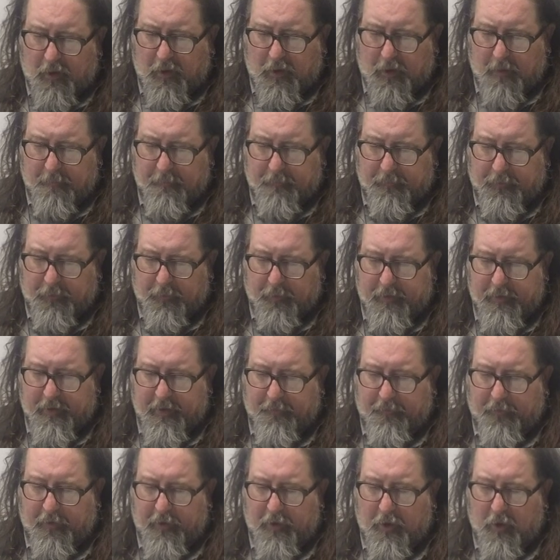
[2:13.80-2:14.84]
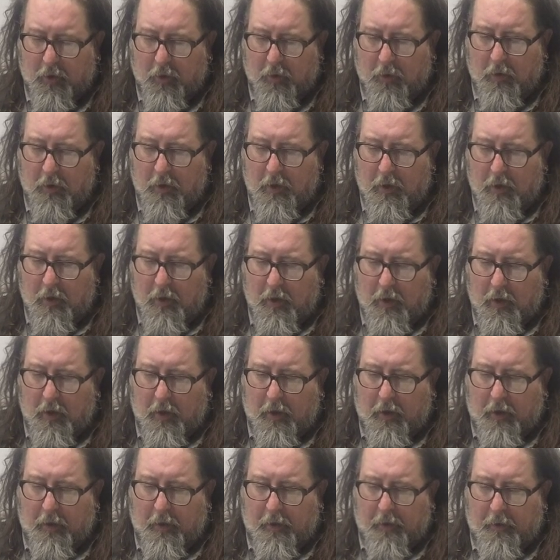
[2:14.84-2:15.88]
Um, so we definitely know
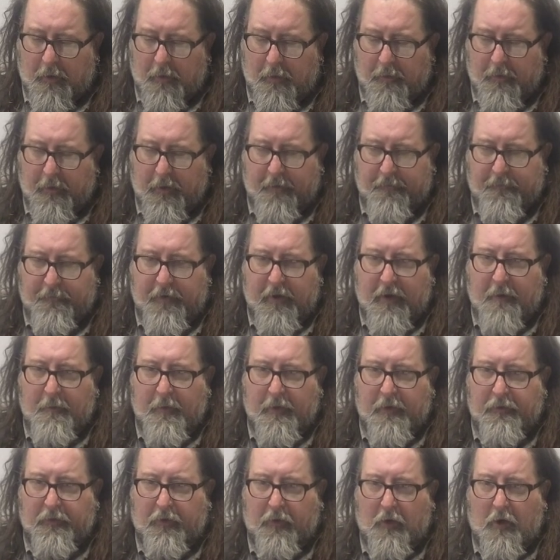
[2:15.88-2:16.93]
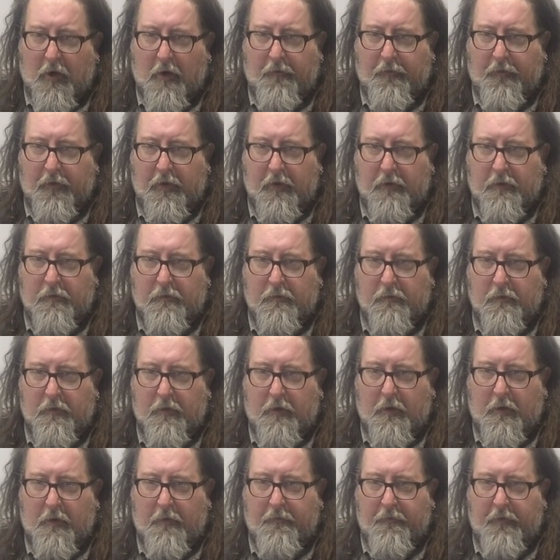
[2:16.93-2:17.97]
uh, that families are often
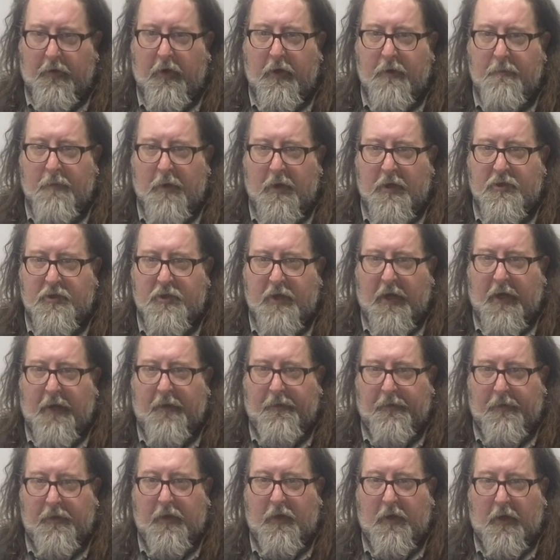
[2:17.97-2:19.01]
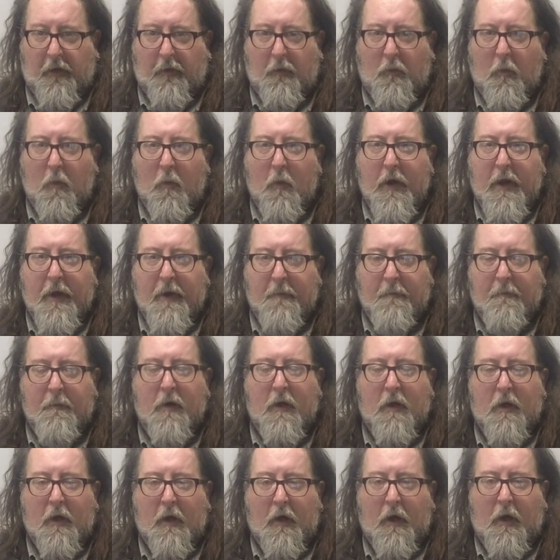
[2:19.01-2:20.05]
uh, very much at the kind of
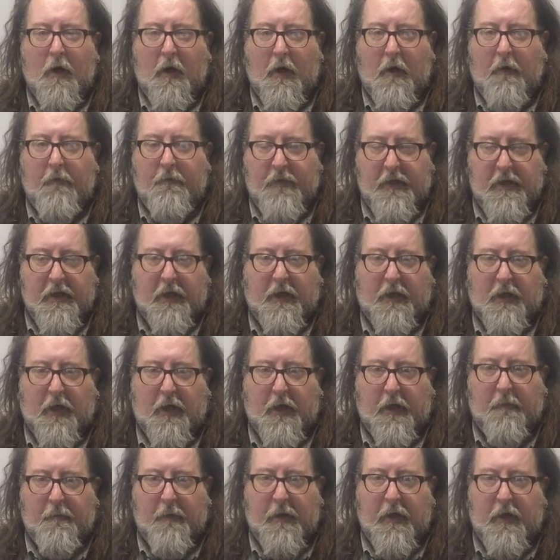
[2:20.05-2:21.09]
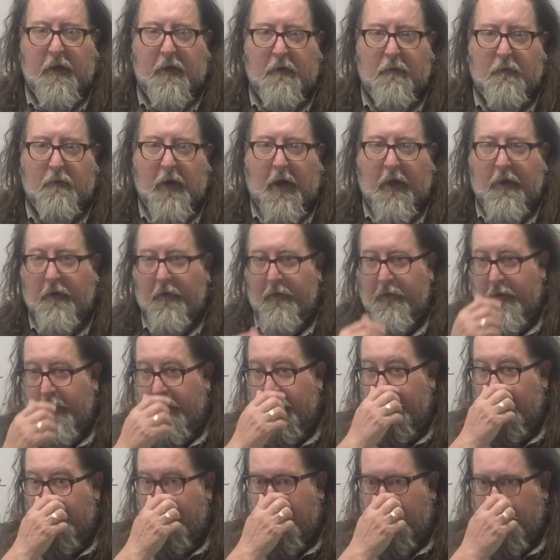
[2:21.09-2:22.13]
whim of the economy rather
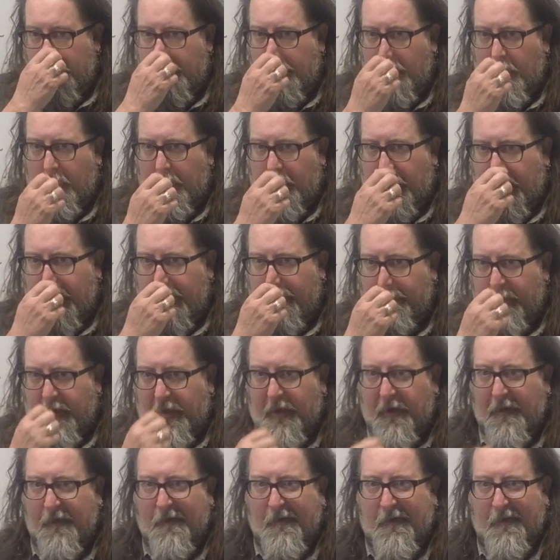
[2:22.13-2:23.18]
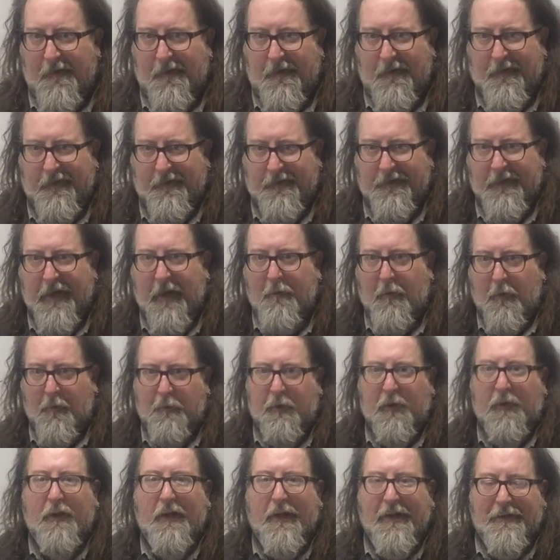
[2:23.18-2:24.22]
than you know having a
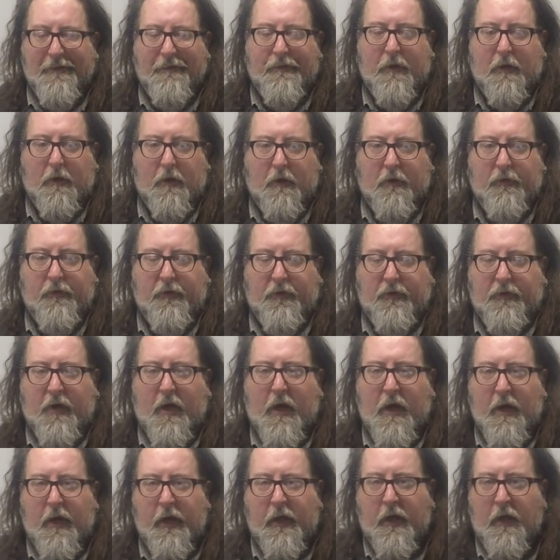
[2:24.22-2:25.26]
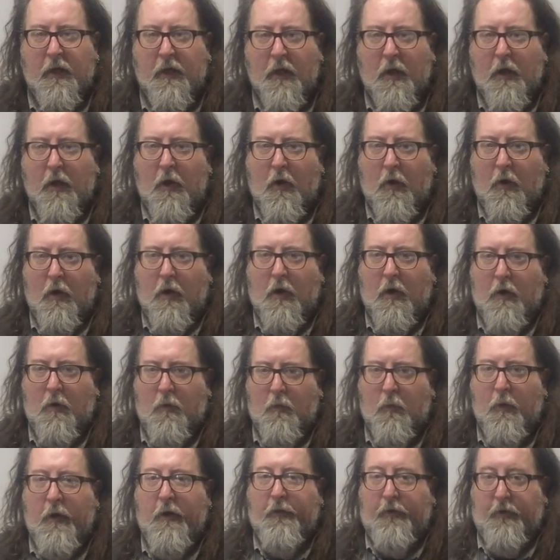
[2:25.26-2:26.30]
stable place in our society
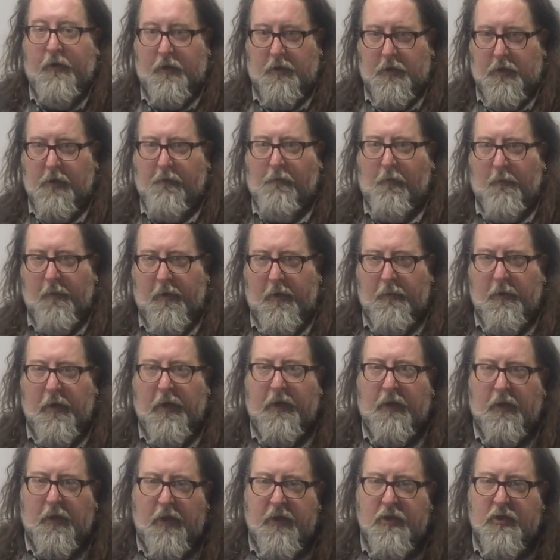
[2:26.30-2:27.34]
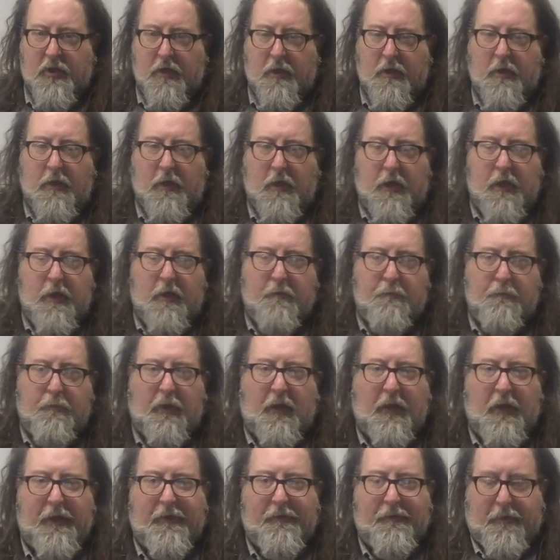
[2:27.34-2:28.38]
uh, with government regulation in
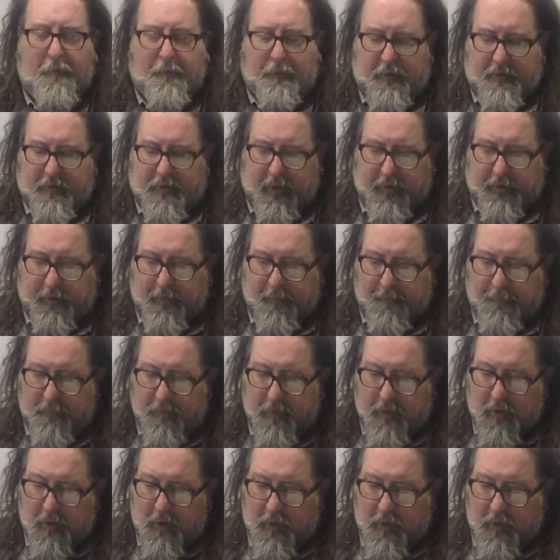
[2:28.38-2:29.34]
place to protect them.